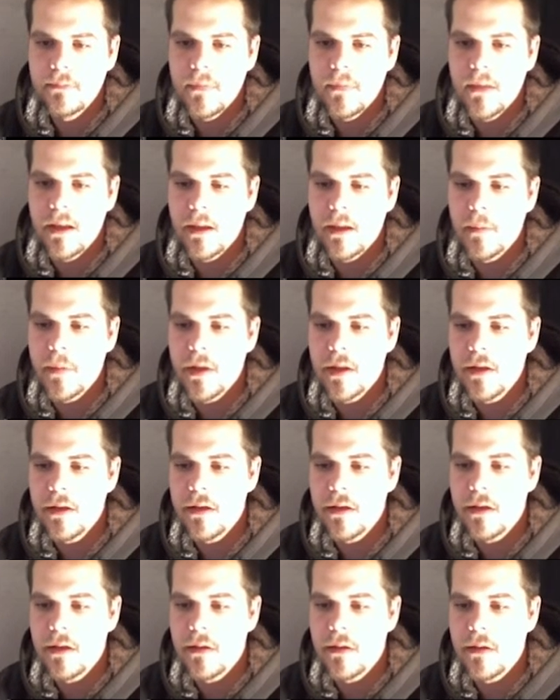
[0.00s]
and I'm going to
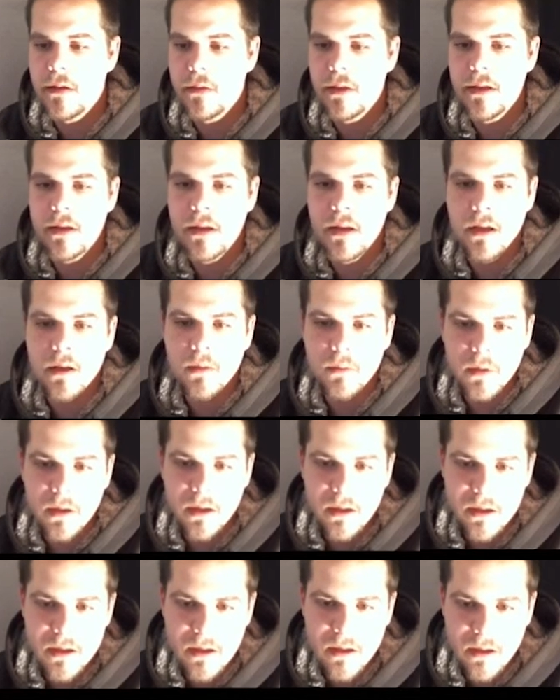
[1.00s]
circle this, we're
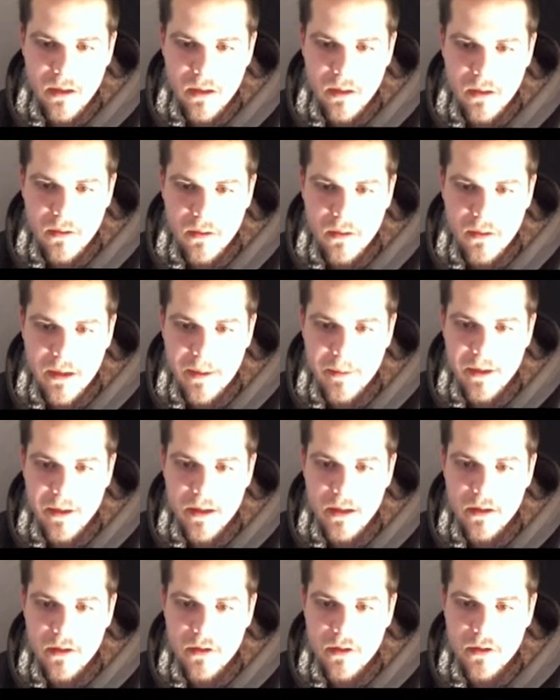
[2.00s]
going to start grabbing
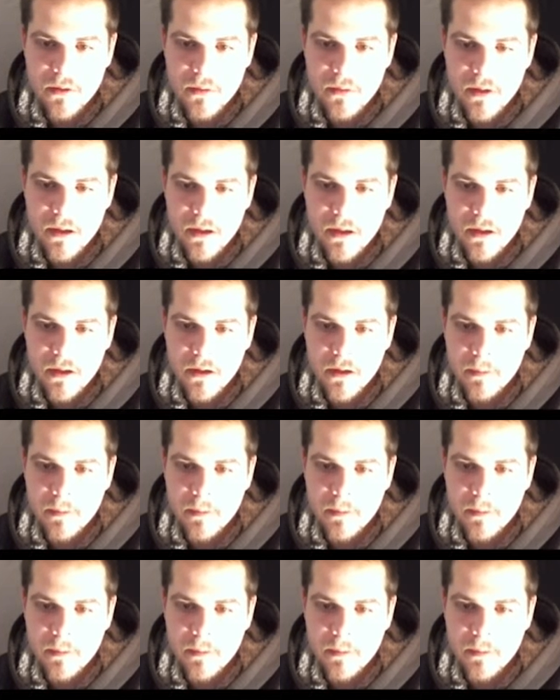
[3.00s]
colors with the color